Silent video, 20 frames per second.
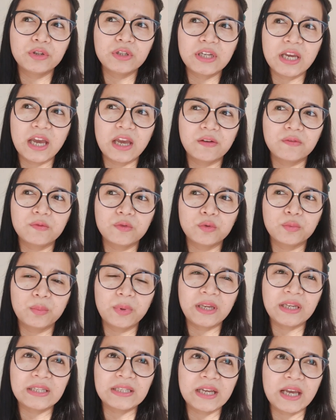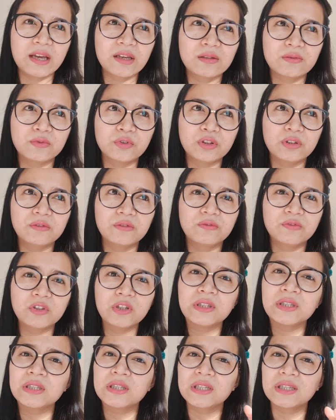have to pay tax for the
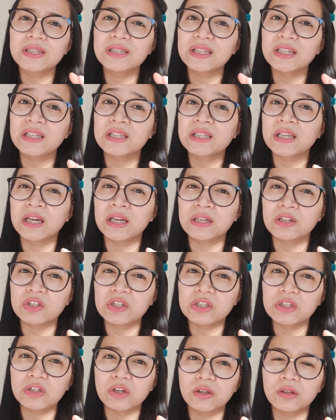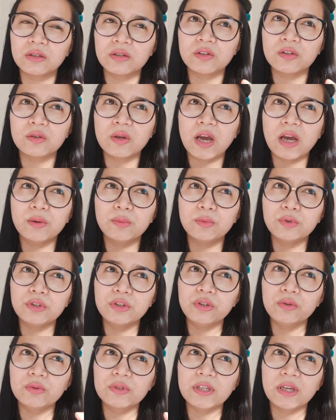first $600. So I would
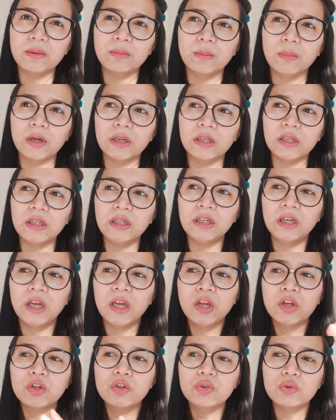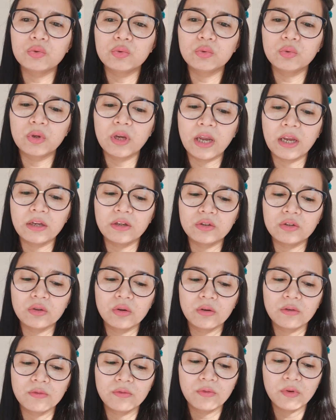use that money to kind
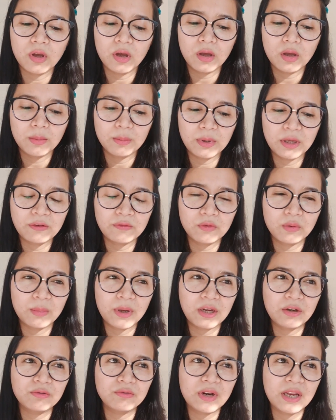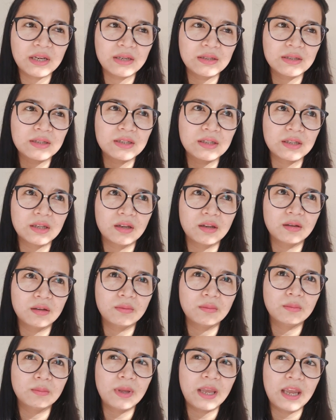of pay for my rent
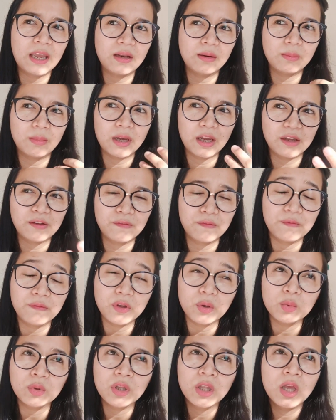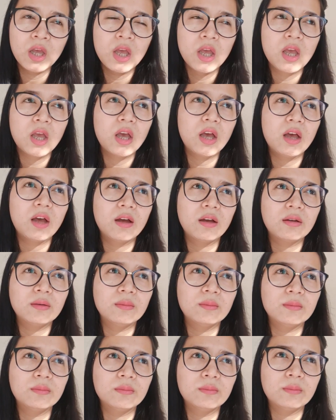and my fuel
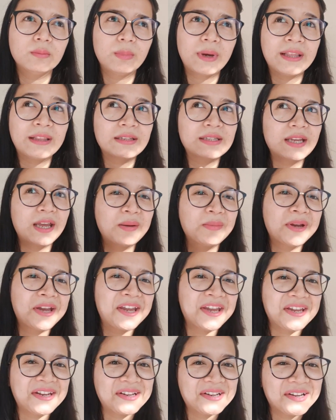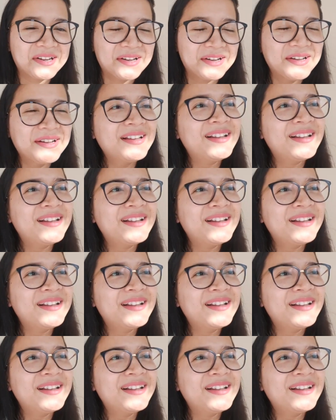by the time I had a car,